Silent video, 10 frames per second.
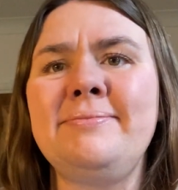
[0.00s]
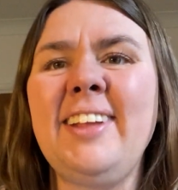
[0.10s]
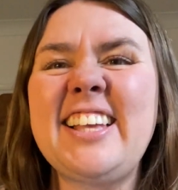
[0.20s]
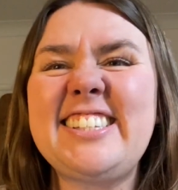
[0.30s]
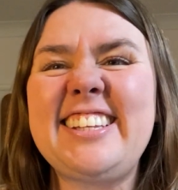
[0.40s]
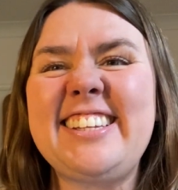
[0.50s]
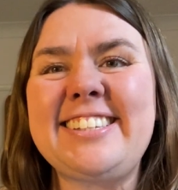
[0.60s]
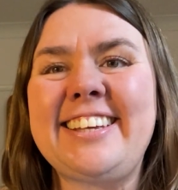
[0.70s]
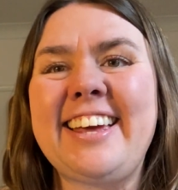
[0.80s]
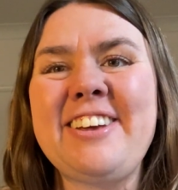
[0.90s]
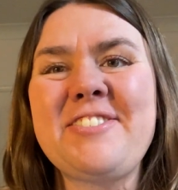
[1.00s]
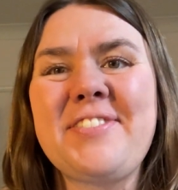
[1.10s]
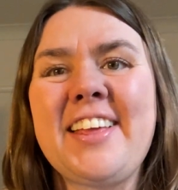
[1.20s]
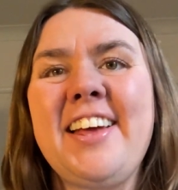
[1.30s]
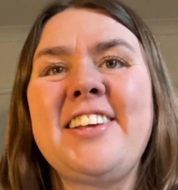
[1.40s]
Nice and easy, yeah?
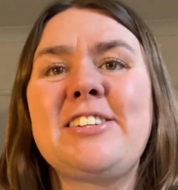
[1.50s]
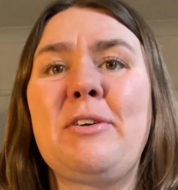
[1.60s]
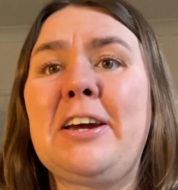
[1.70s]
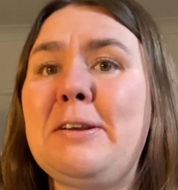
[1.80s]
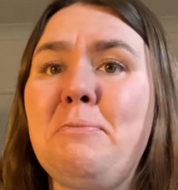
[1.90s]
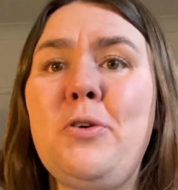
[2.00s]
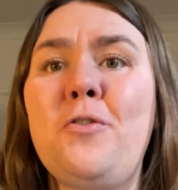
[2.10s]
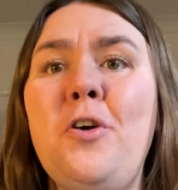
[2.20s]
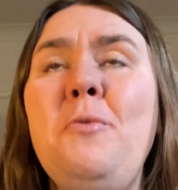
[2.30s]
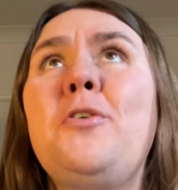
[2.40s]
So we're going to move on.